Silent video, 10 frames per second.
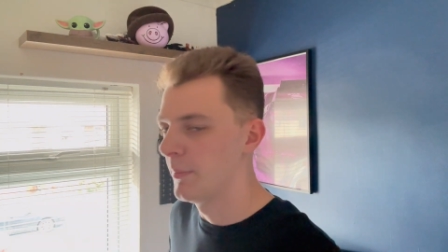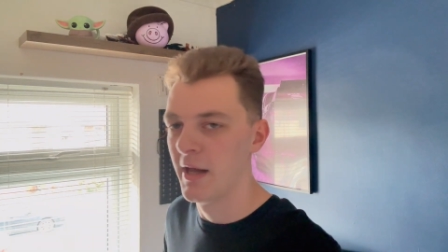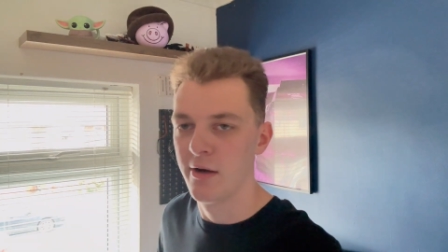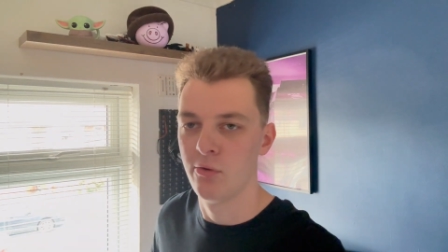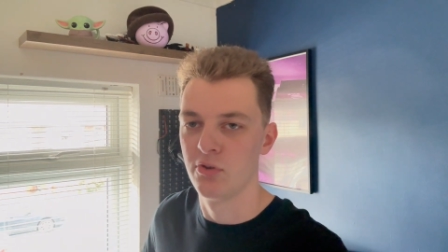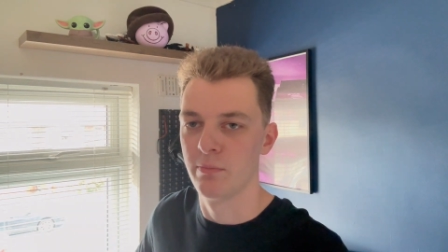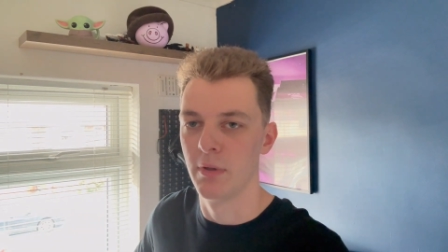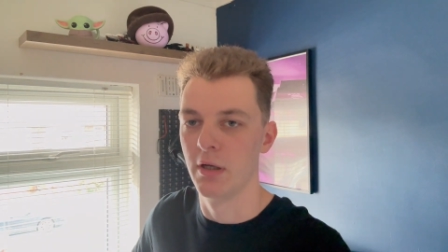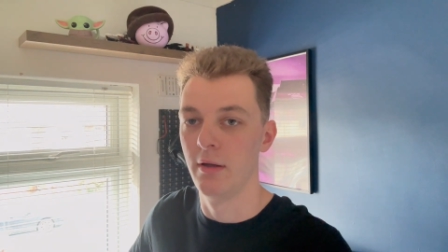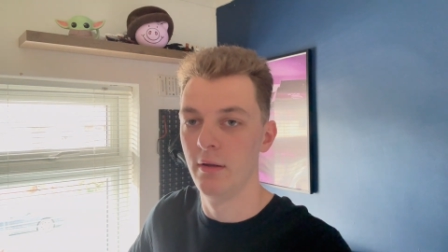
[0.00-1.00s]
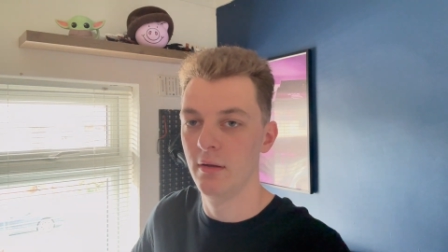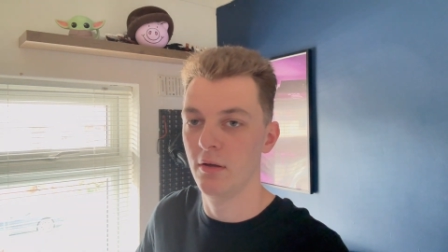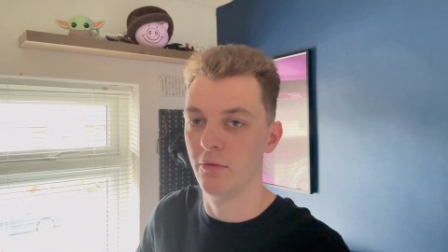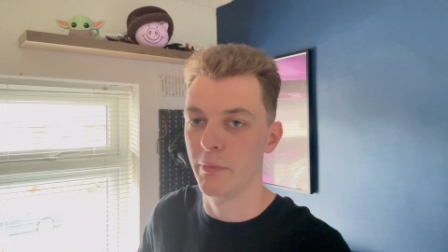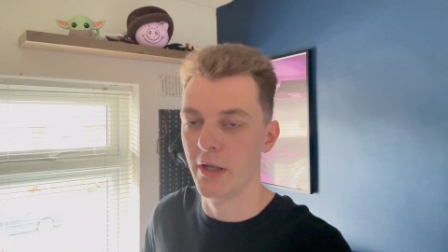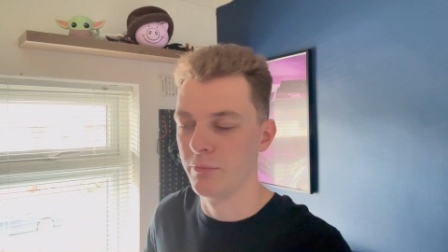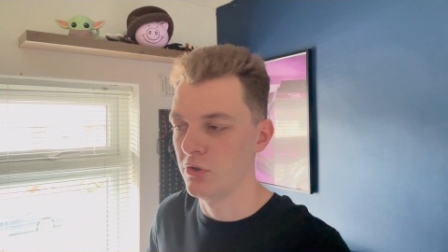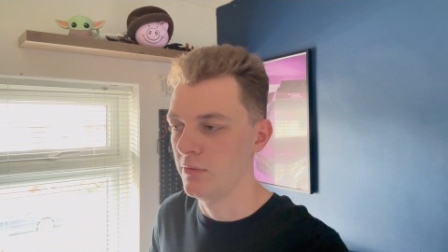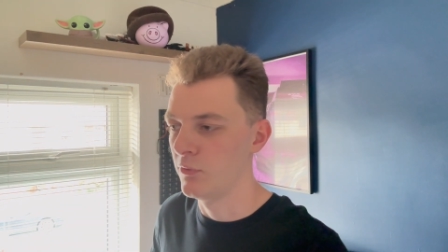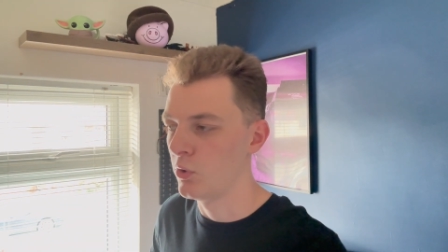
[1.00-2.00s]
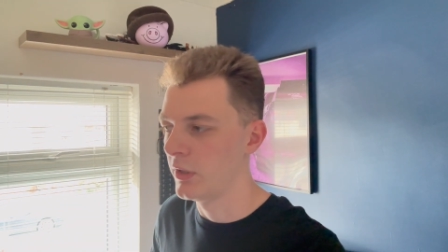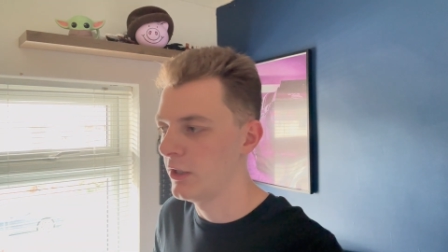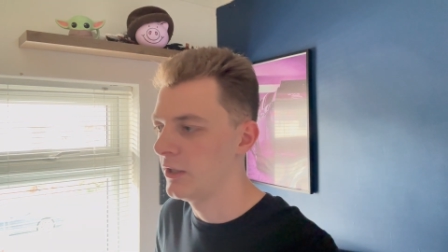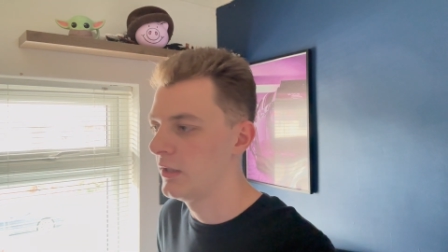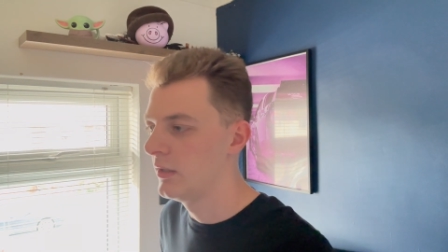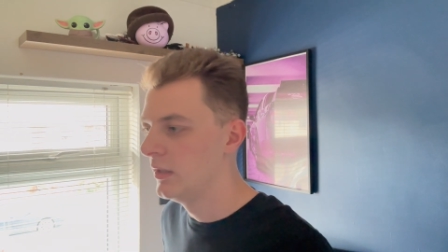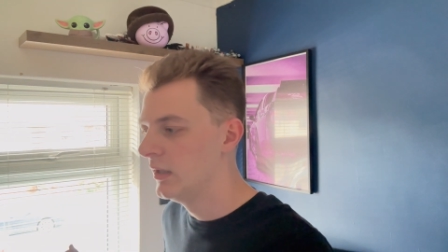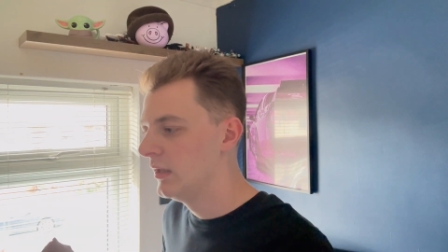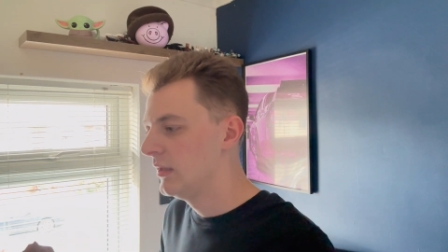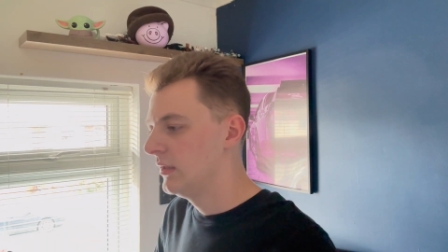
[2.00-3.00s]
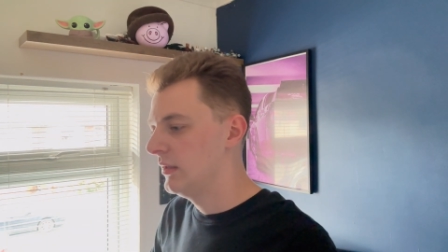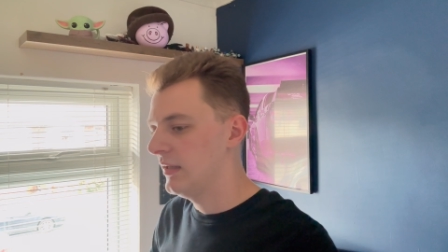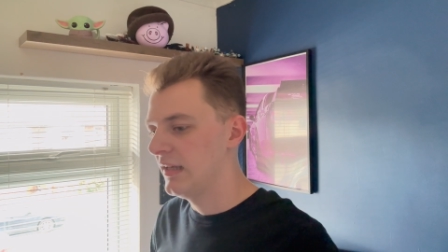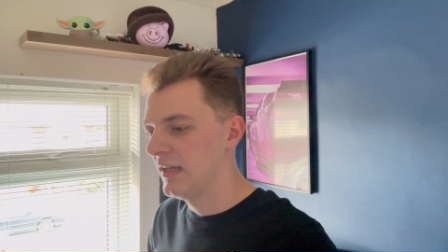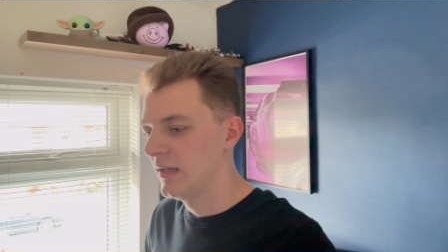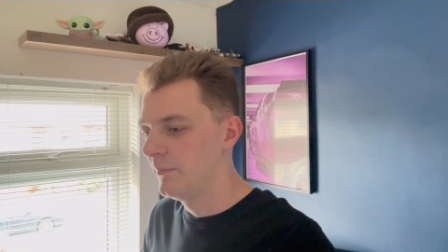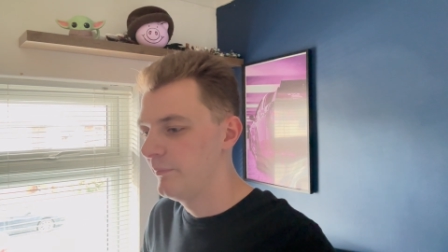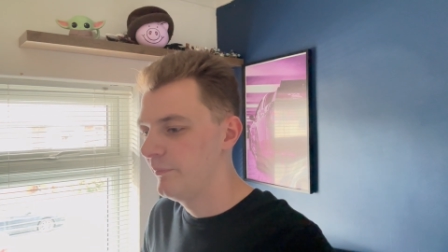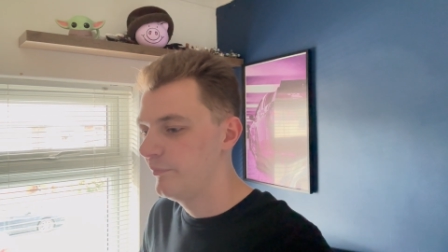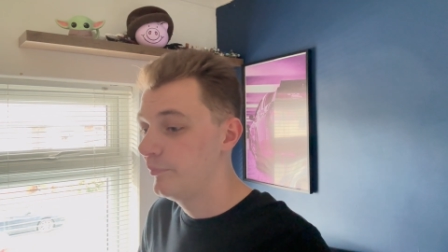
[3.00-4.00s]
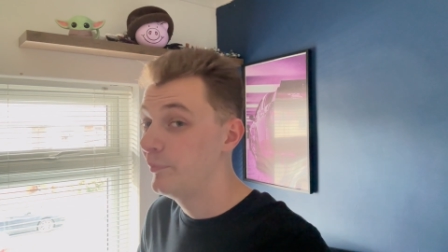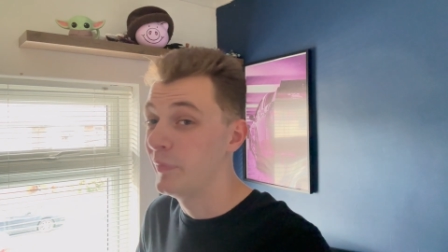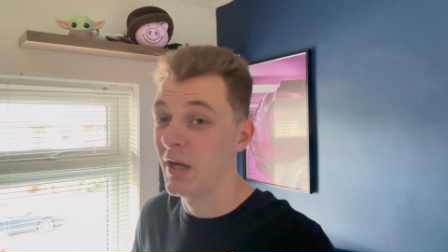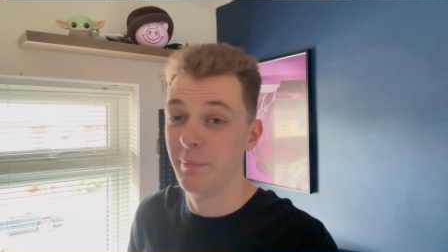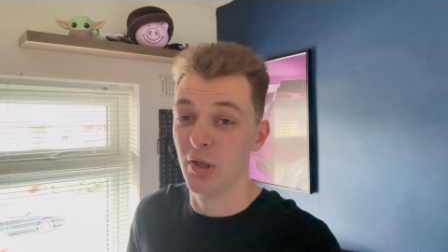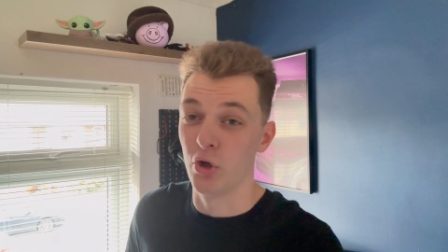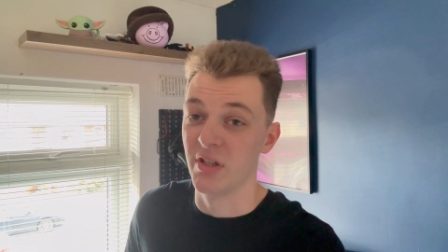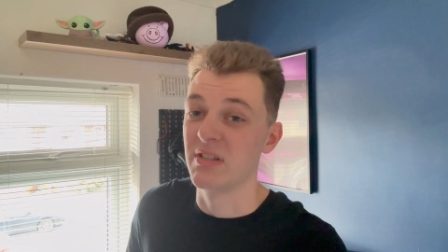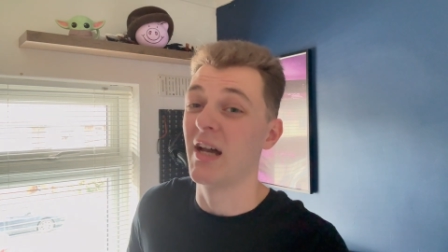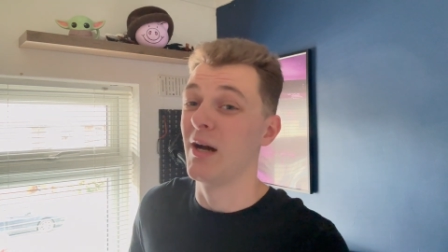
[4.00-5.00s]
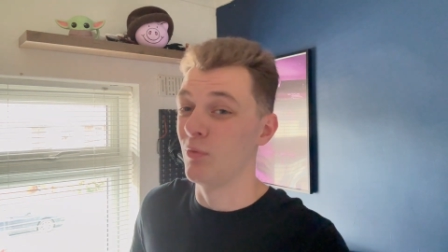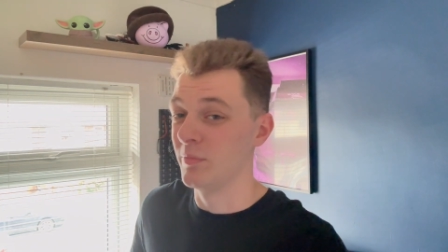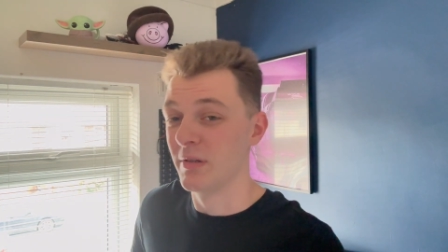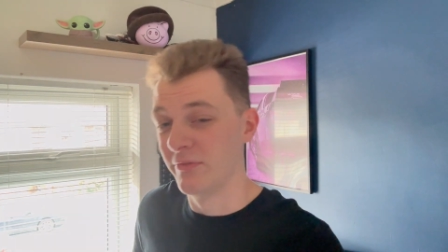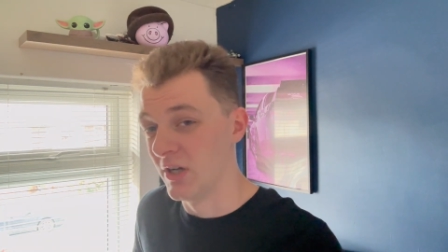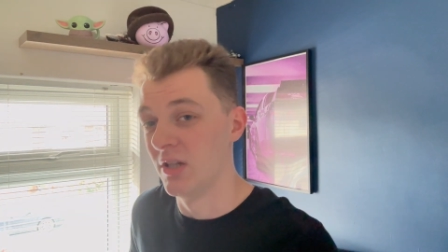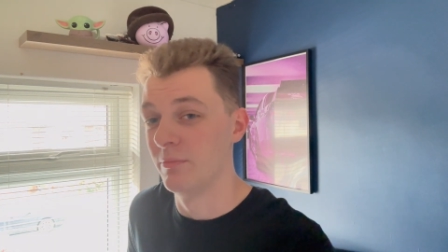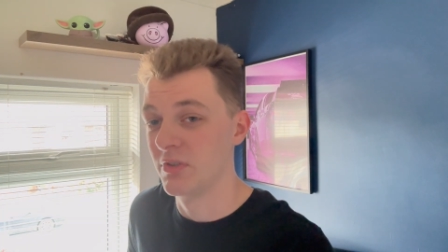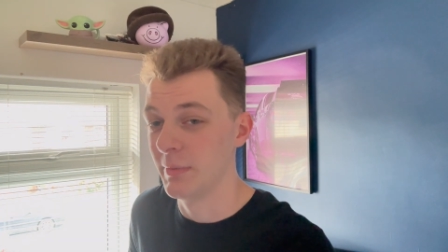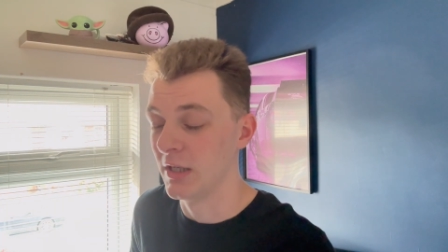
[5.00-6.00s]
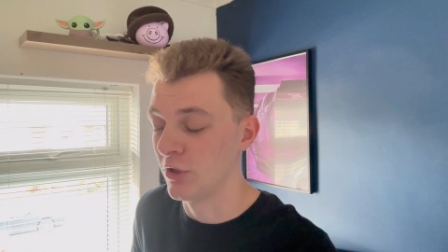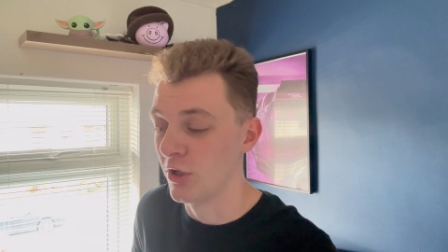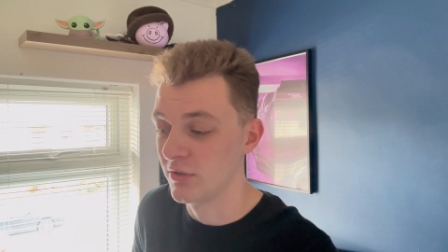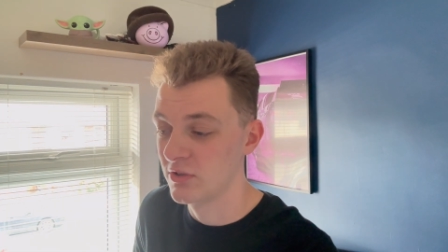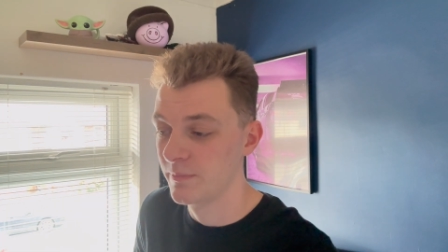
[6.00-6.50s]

paddles of my of my M240i, uh, but I'd be honest, I would prefer them to be gloss.